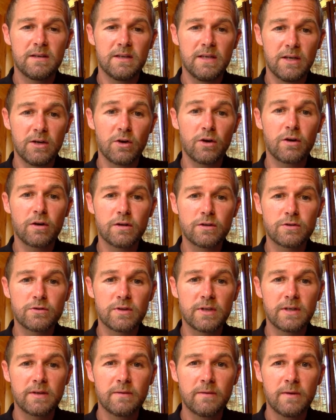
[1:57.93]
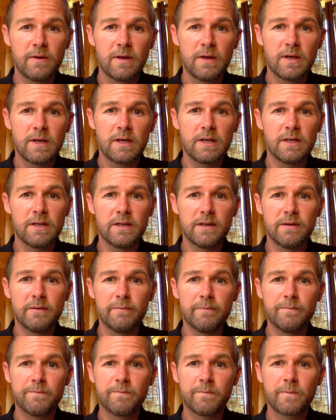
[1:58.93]
in our country.
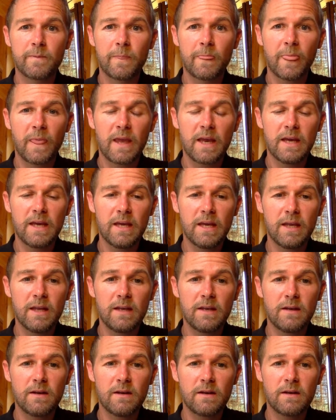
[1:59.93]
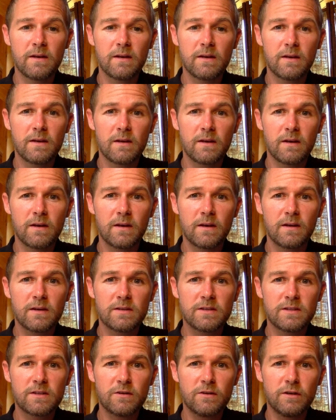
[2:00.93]
Um, it's
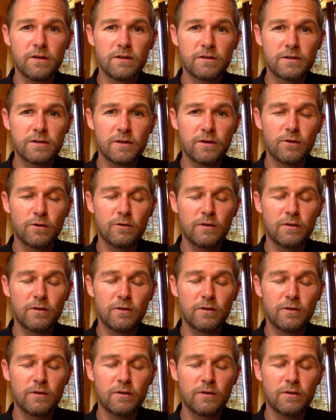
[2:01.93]
also